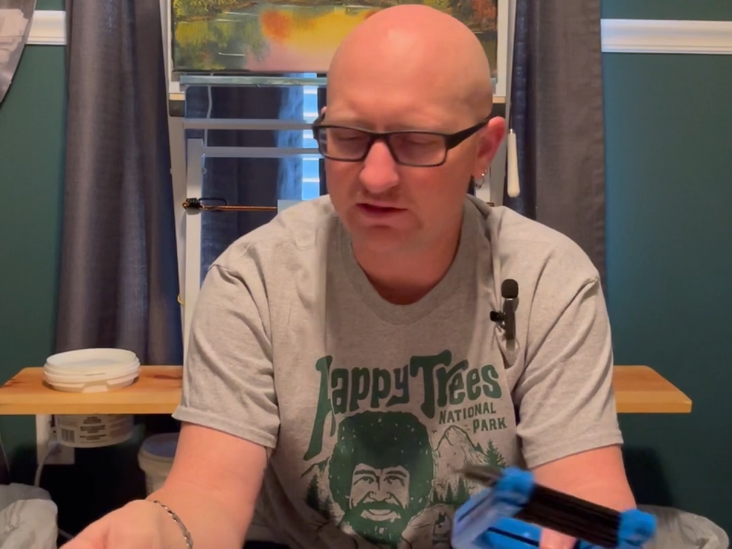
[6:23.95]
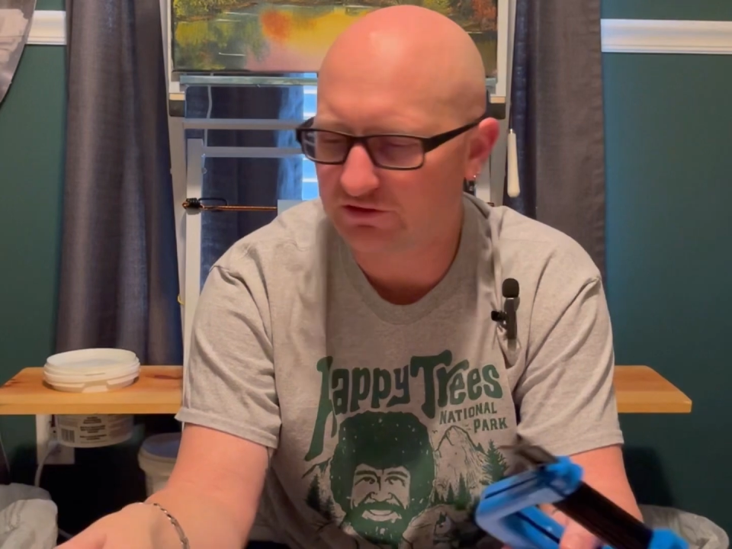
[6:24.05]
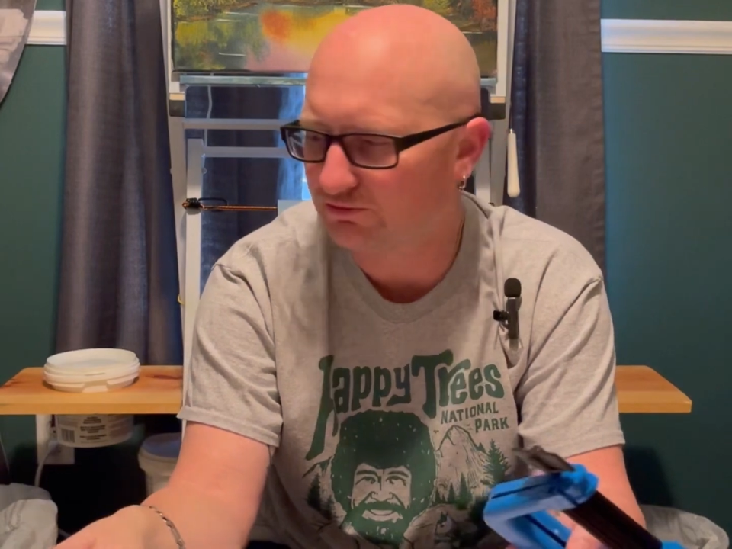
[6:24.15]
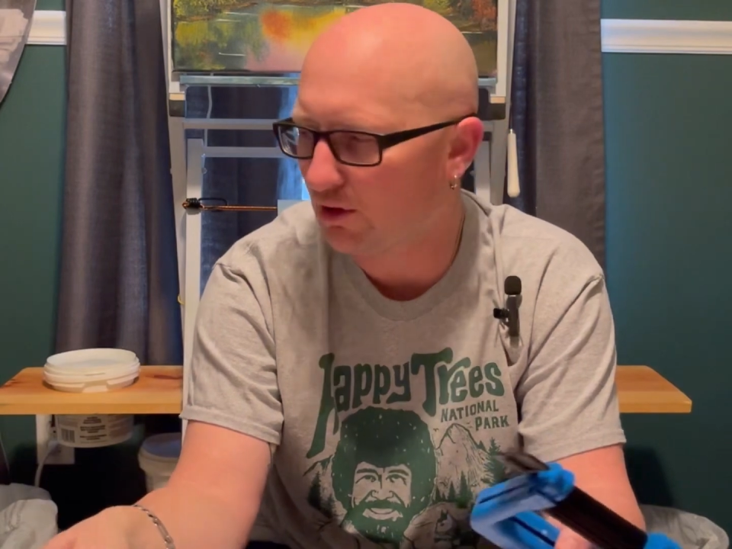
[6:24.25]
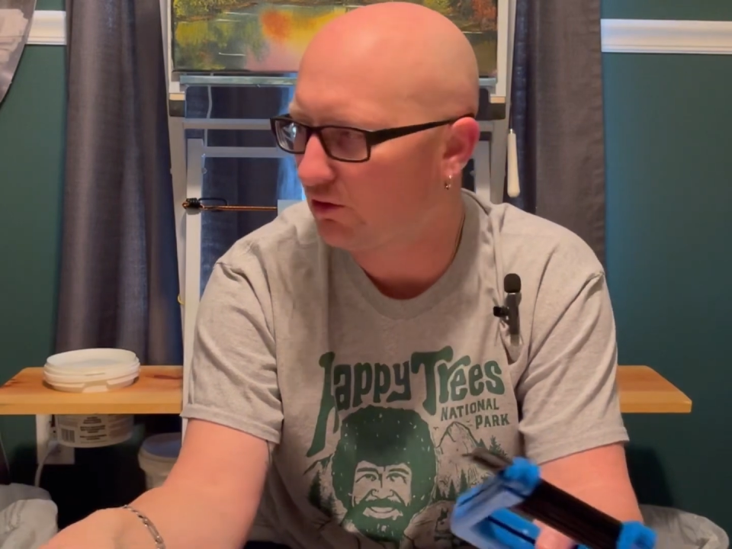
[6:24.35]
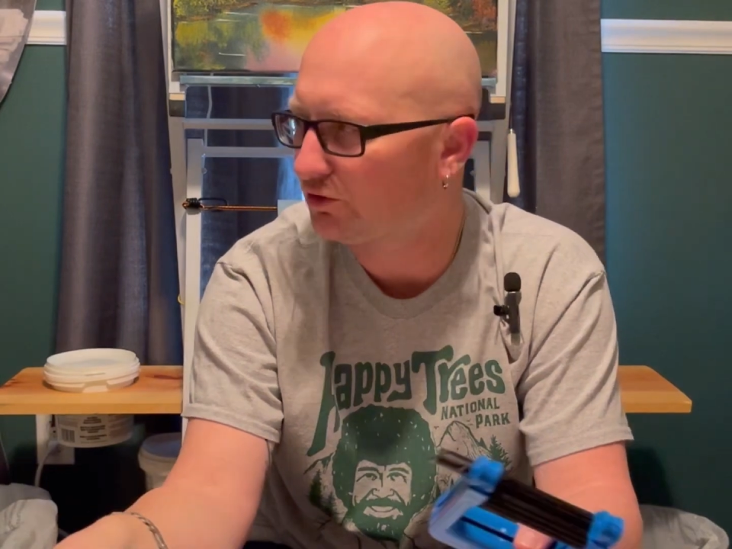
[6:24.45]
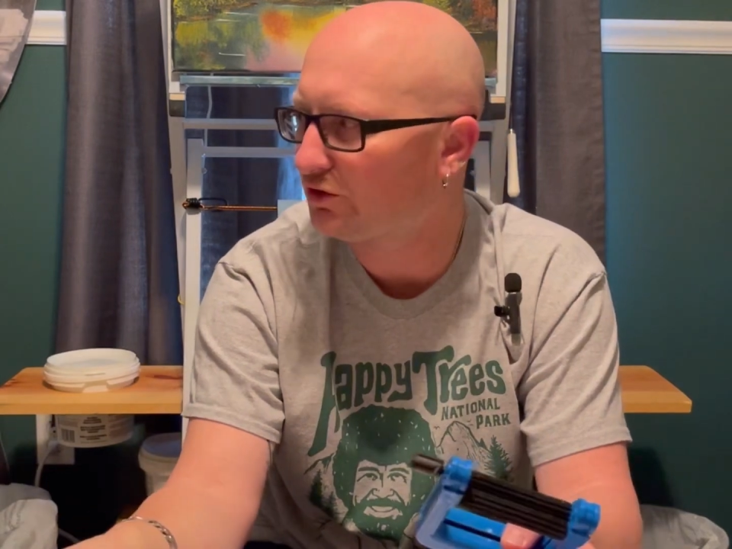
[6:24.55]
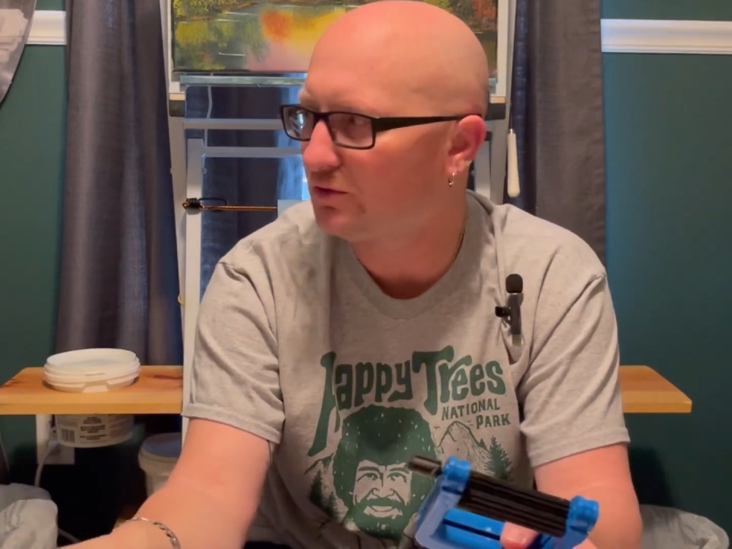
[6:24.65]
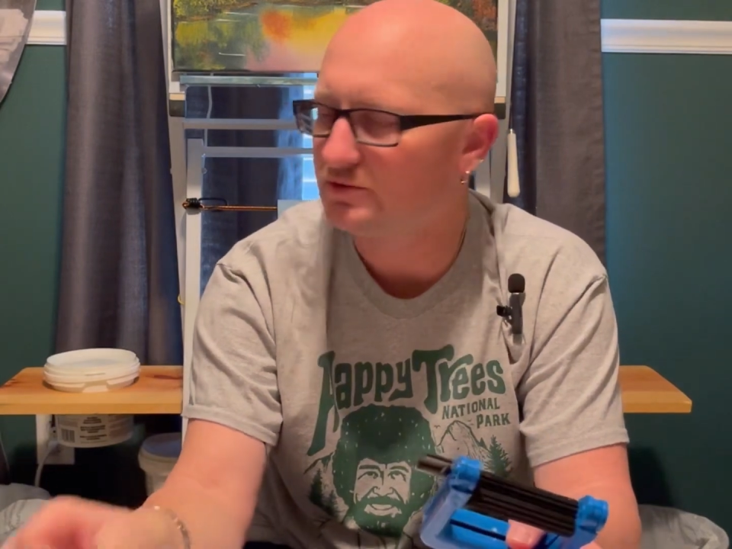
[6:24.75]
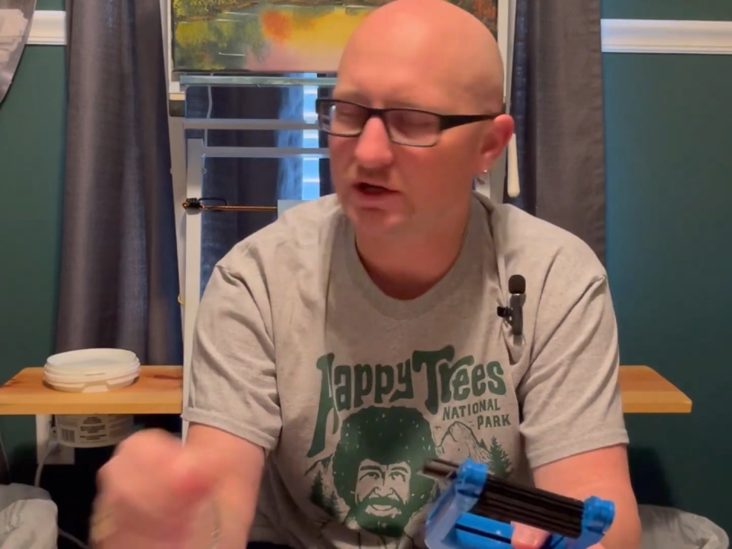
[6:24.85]
of the smaller
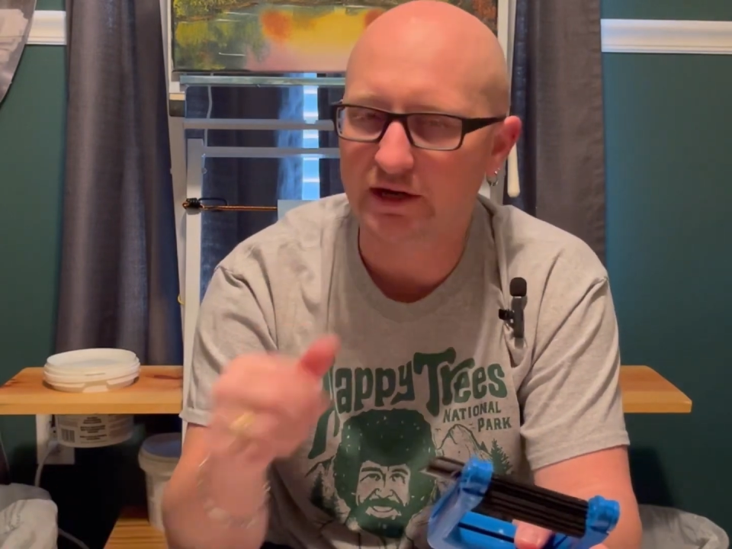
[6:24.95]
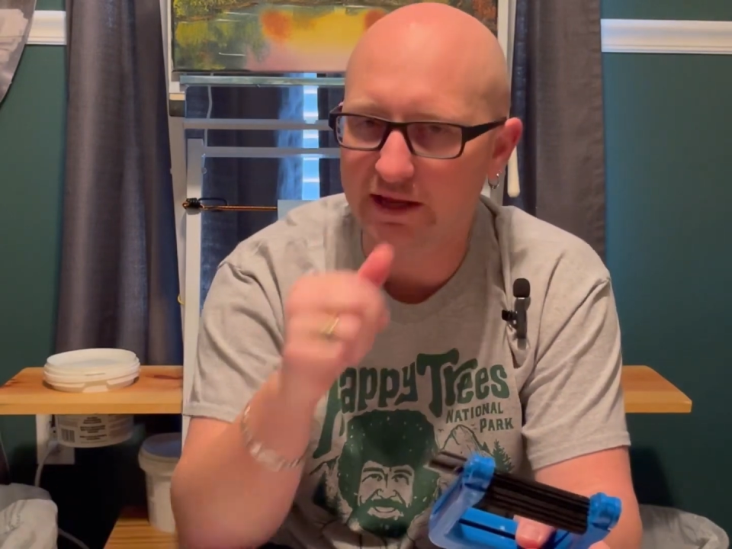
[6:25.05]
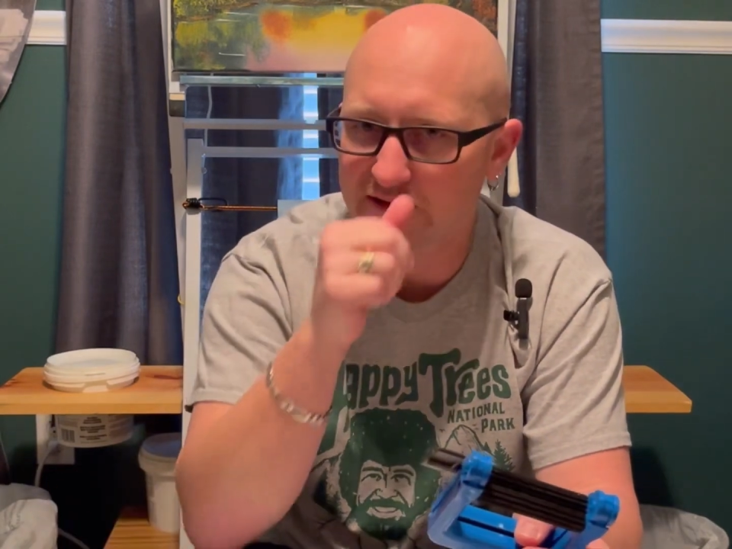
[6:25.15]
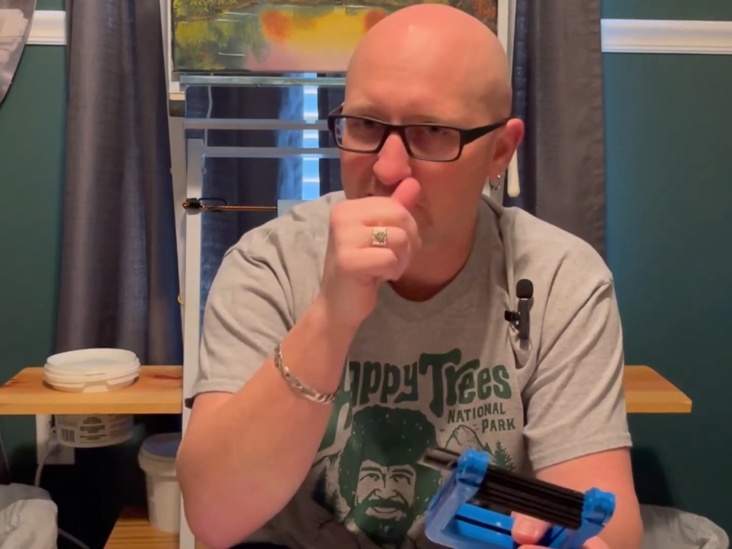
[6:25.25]
tubes on hand